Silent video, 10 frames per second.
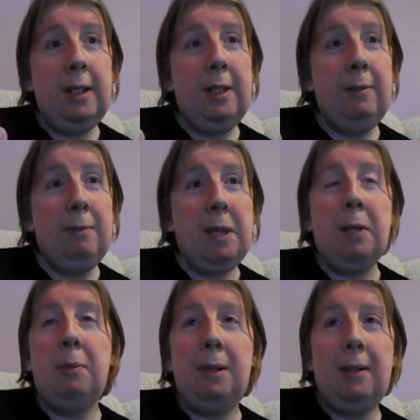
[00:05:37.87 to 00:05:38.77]
in
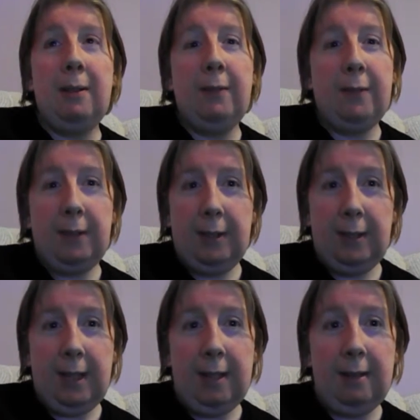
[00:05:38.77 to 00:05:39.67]
helping to fight
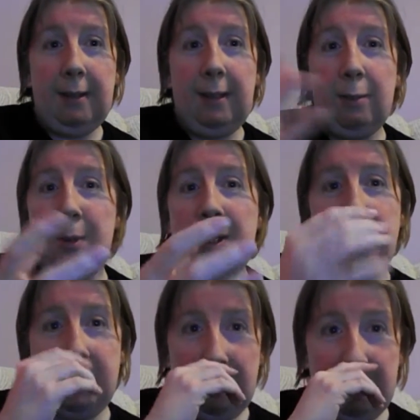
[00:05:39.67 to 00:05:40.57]
against these
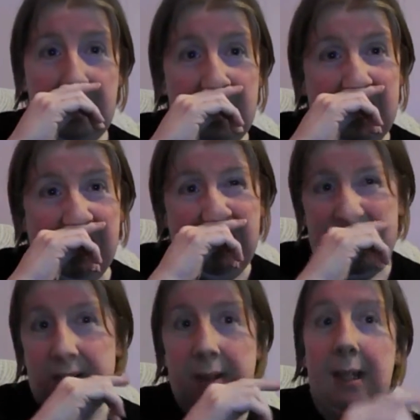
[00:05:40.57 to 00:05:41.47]
witches that aren't
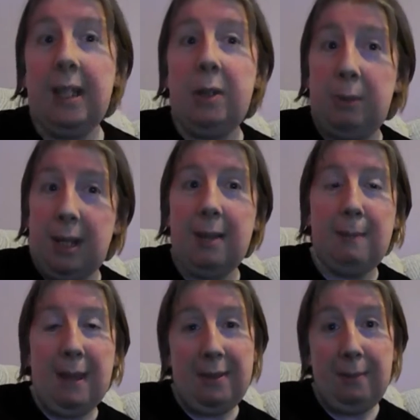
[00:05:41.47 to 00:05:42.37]
witches like you would
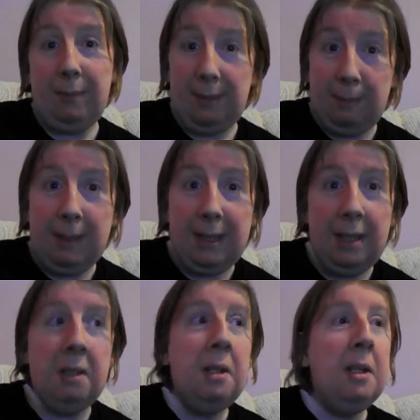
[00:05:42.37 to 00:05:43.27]
expect them to
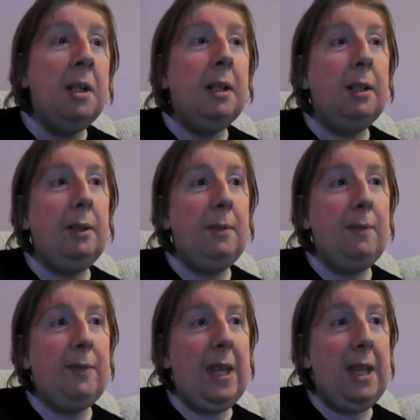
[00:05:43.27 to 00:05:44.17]
be.
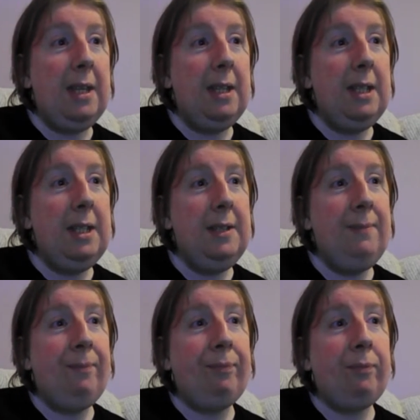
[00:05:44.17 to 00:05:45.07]
They
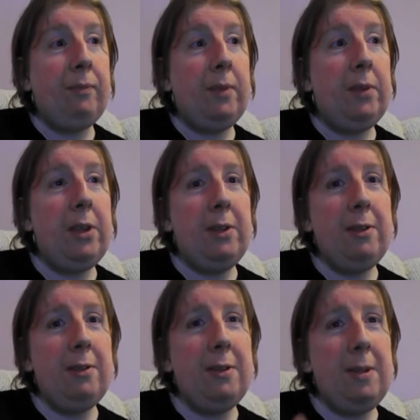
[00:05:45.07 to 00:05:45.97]

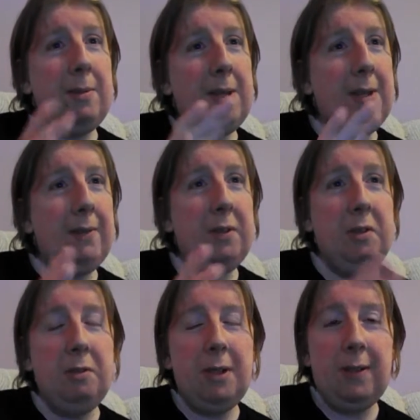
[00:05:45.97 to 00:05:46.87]
seem to have
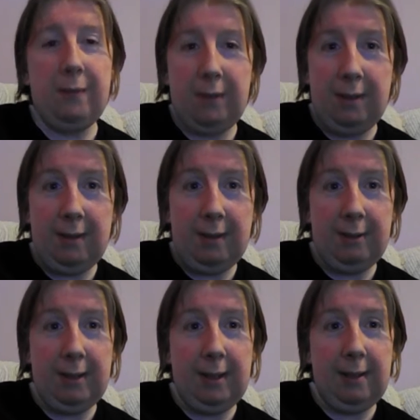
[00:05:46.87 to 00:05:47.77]
two different
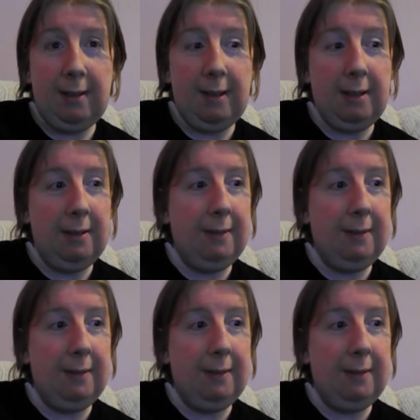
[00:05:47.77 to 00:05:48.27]
sides